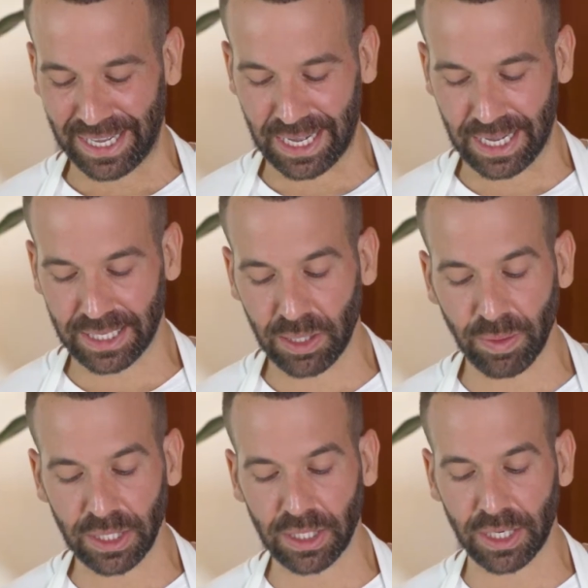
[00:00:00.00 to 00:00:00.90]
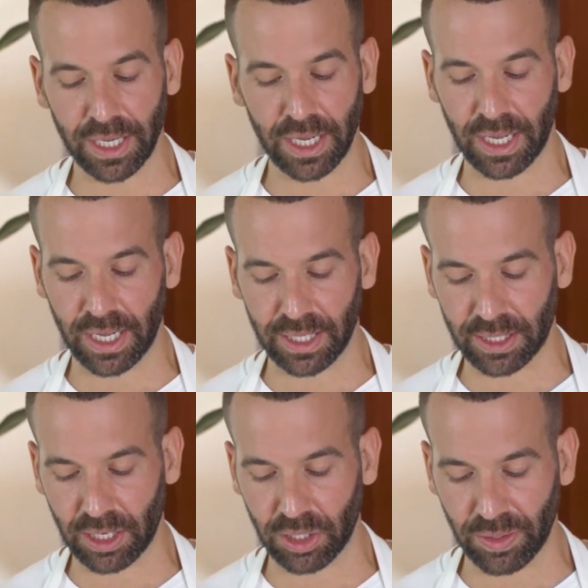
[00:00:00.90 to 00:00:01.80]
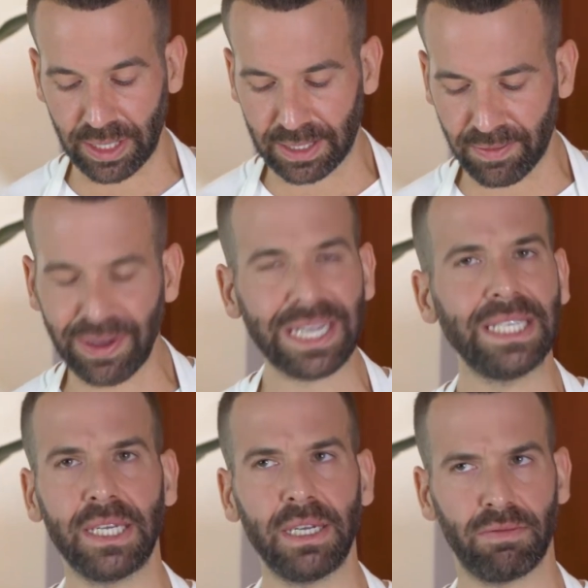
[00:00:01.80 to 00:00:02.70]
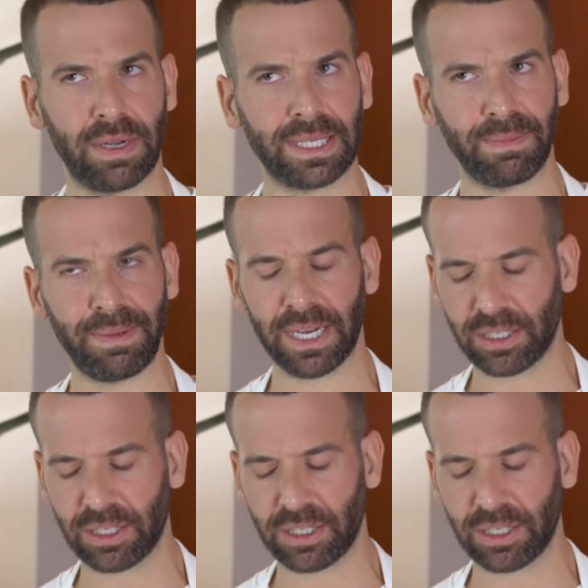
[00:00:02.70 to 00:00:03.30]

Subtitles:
So we're just gonna start doing it. It's a very easy recipe,